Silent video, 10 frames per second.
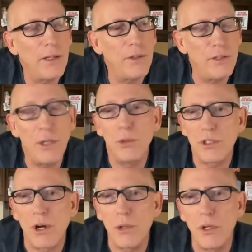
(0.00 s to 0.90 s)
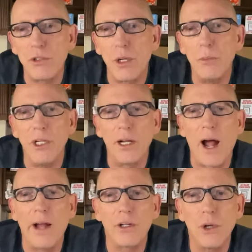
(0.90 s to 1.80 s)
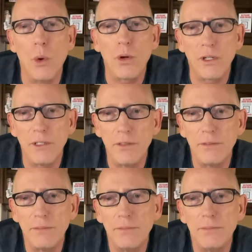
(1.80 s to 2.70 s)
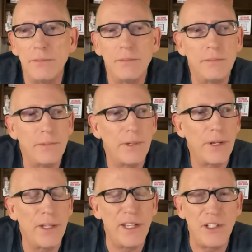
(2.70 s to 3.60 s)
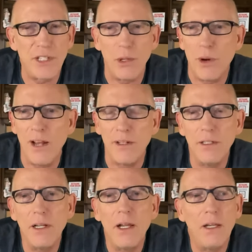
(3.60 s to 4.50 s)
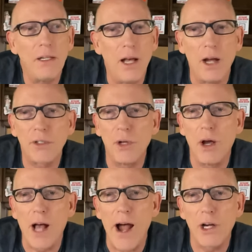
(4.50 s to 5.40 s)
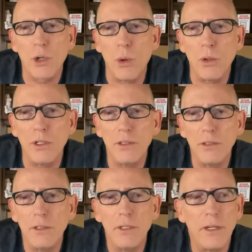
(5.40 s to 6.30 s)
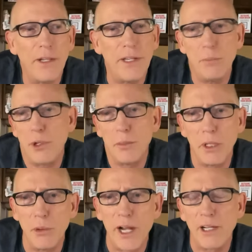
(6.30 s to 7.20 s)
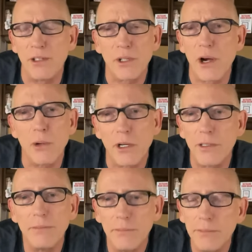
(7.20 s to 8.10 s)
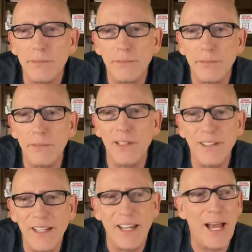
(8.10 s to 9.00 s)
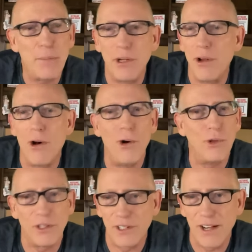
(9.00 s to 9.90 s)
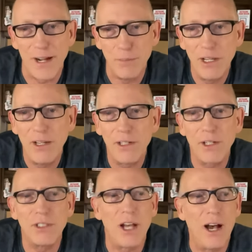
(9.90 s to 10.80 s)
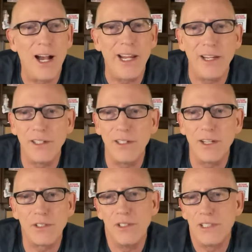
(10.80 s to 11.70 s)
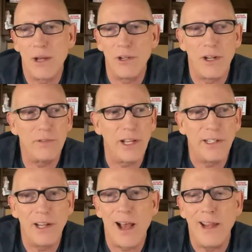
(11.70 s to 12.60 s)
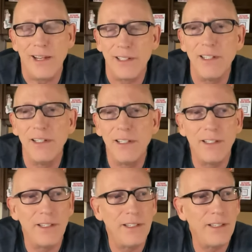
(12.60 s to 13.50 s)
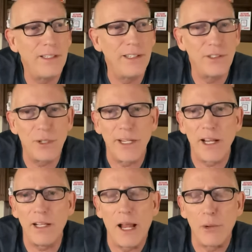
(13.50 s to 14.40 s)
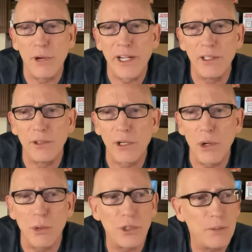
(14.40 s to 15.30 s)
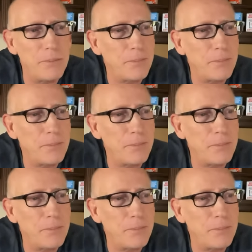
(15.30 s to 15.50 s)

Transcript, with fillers: D was the hard one. So I'd be like, I Coke. And they'd say, what? I Coke. And they'd bring me a regular Coke. It happened all the time. Because IET doesn't sound enough like diet. So I got a lot of regular Cokes.